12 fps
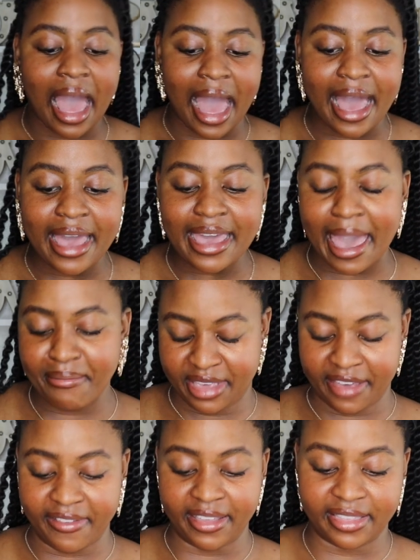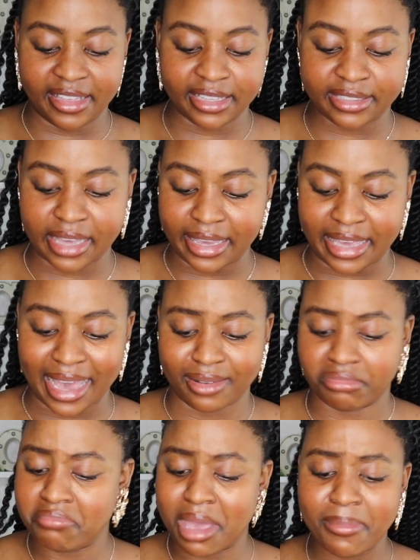I am giving this
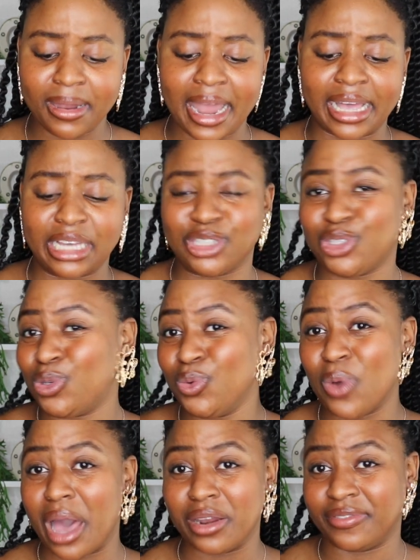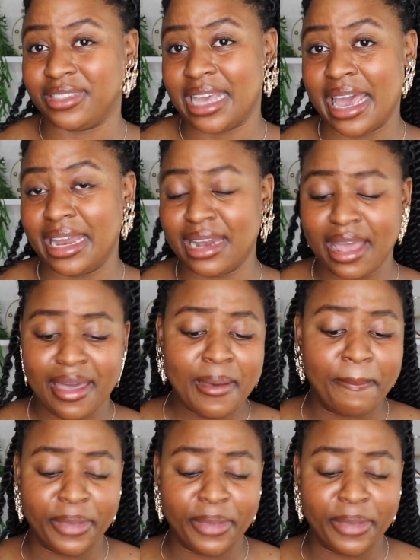again, maybe like a two out of 10